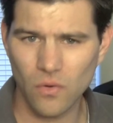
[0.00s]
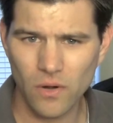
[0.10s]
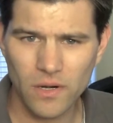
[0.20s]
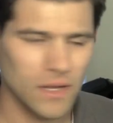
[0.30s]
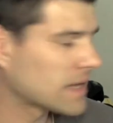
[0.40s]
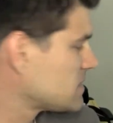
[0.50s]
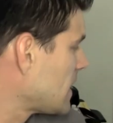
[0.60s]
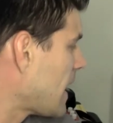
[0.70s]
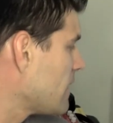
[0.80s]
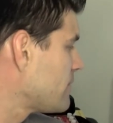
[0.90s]
core. It's
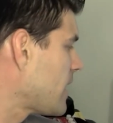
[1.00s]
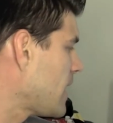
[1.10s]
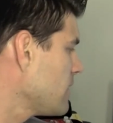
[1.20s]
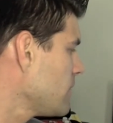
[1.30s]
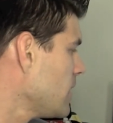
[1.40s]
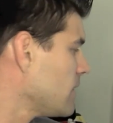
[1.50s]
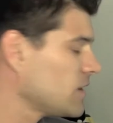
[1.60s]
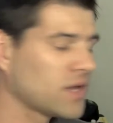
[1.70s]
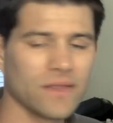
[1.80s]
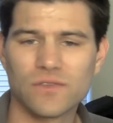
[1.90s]
an i5.
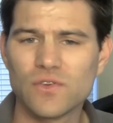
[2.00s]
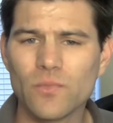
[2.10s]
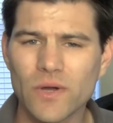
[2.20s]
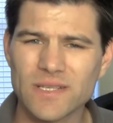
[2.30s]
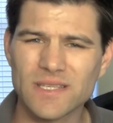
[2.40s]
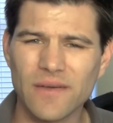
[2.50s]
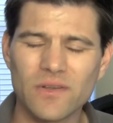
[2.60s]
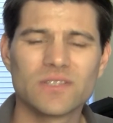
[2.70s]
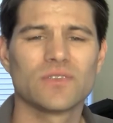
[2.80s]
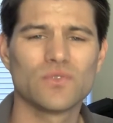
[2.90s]
Then you got the
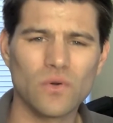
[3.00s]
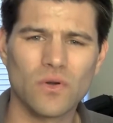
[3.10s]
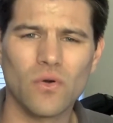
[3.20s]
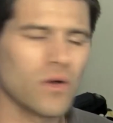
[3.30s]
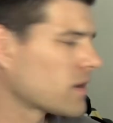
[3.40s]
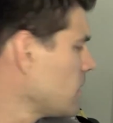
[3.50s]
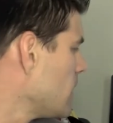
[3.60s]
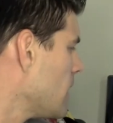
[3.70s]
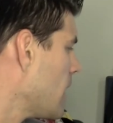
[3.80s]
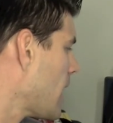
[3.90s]
2.7, it's a dual core,
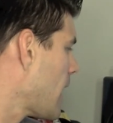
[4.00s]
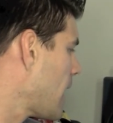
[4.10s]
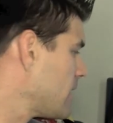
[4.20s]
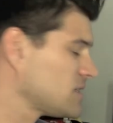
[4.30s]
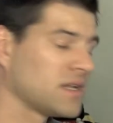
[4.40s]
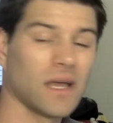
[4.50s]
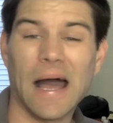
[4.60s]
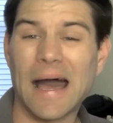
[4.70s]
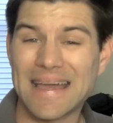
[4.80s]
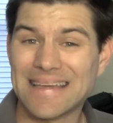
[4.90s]
and it's an
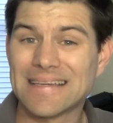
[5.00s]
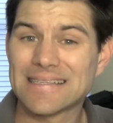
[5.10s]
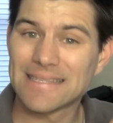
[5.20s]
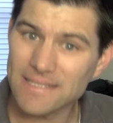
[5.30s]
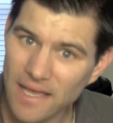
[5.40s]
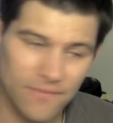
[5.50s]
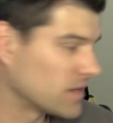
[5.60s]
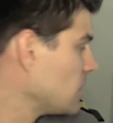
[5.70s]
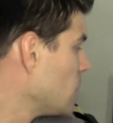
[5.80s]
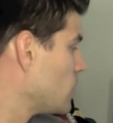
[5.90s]

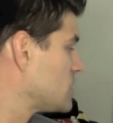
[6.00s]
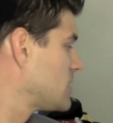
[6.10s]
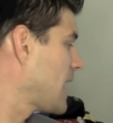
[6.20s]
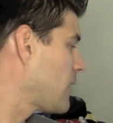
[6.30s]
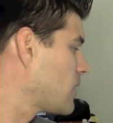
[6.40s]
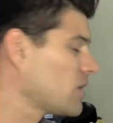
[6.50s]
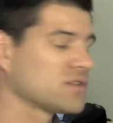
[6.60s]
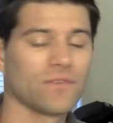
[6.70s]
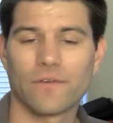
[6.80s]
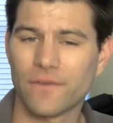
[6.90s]
i7, which that one
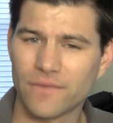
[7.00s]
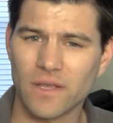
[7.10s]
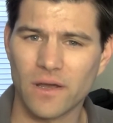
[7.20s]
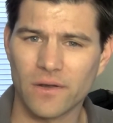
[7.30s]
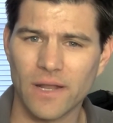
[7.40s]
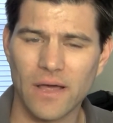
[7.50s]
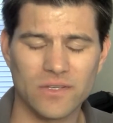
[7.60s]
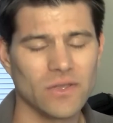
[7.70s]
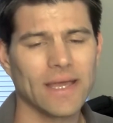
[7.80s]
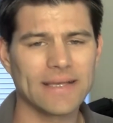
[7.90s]
goes for $1,500.
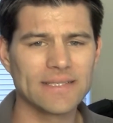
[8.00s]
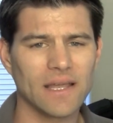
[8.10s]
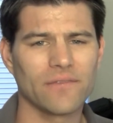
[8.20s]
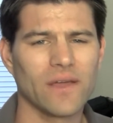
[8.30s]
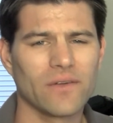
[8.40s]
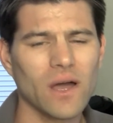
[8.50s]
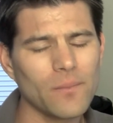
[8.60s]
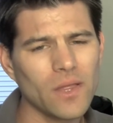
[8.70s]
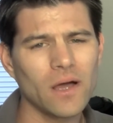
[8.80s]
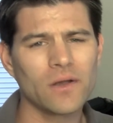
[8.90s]
So like I said, if you have a
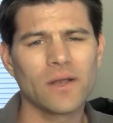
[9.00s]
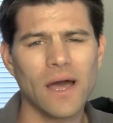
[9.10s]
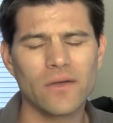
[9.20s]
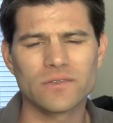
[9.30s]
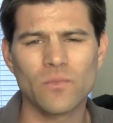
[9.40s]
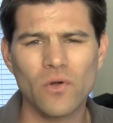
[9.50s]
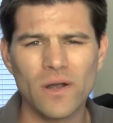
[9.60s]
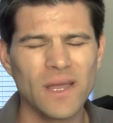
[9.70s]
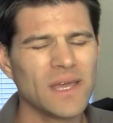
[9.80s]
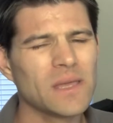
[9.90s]
couple of $100
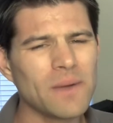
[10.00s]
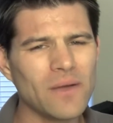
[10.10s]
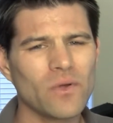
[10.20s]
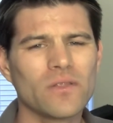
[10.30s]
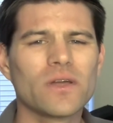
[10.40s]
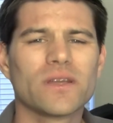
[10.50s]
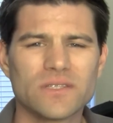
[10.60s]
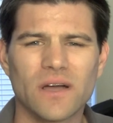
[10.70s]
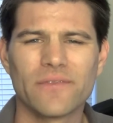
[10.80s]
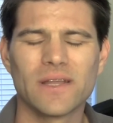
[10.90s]
more, you might want to look
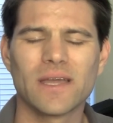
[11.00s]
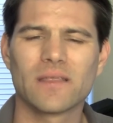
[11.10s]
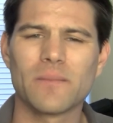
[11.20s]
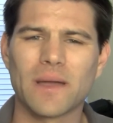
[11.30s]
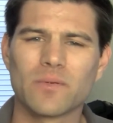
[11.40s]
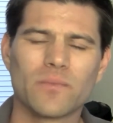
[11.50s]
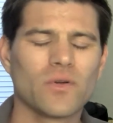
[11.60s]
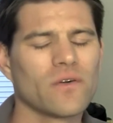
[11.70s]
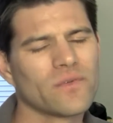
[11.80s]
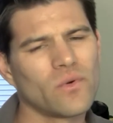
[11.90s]
yourself in to get the MacBook
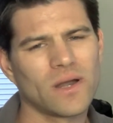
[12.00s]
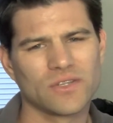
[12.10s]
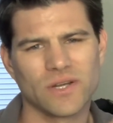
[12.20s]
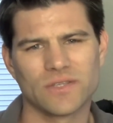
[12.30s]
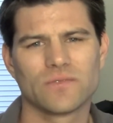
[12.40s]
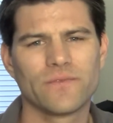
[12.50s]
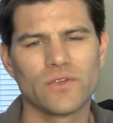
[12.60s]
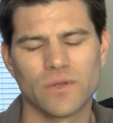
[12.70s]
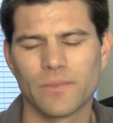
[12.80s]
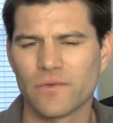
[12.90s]
Pro if you want to try to
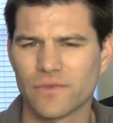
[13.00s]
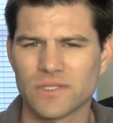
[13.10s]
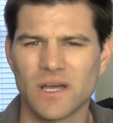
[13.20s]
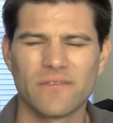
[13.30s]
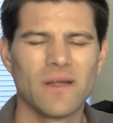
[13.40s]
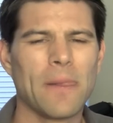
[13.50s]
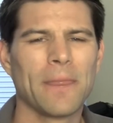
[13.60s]
future-proof yourself.